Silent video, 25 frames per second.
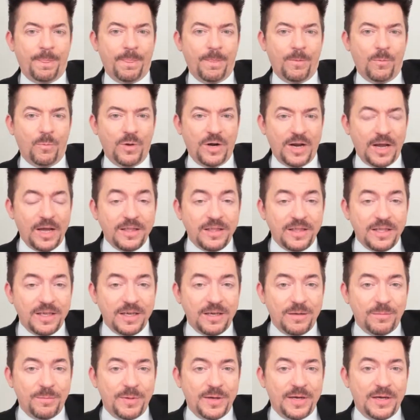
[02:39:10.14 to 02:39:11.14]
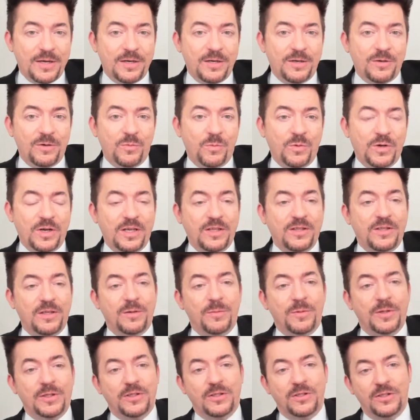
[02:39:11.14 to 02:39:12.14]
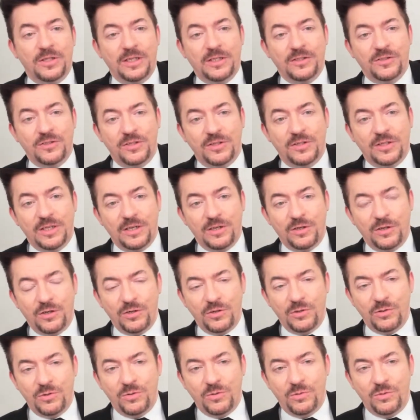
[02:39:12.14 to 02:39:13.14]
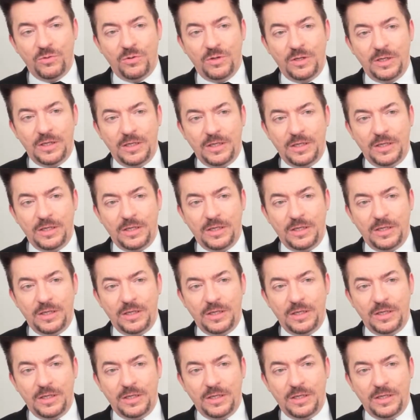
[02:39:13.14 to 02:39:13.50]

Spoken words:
When I think about it, when I think about the things that they do,